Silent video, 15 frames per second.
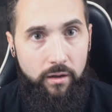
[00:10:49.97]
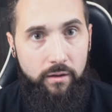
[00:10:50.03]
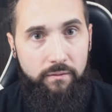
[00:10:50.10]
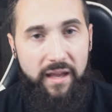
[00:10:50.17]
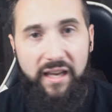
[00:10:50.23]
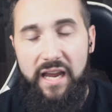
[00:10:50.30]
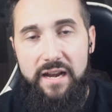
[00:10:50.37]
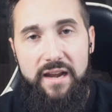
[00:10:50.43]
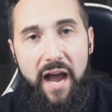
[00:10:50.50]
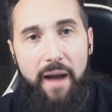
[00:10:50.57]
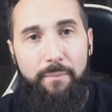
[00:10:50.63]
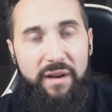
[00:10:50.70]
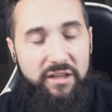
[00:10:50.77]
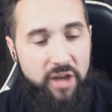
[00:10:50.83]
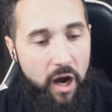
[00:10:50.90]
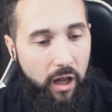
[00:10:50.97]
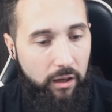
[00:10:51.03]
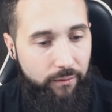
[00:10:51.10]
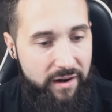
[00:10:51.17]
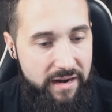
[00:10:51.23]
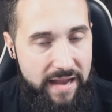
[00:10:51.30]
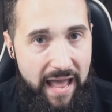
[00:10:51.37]
They cannot be
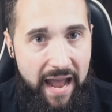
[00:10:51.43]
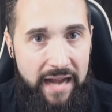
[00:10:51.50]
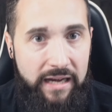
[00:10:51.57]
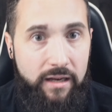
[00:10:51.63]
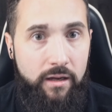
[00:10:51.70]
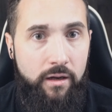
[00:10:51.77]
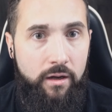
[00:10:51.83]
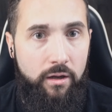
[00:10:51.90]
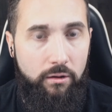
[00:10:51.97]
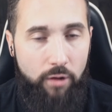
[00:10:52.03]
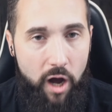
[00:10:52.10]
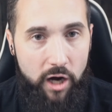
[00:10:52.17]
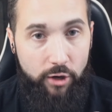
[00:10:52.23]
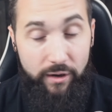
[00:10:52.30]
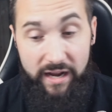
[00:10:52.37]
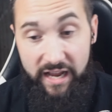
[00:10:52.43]
tolerated any longer.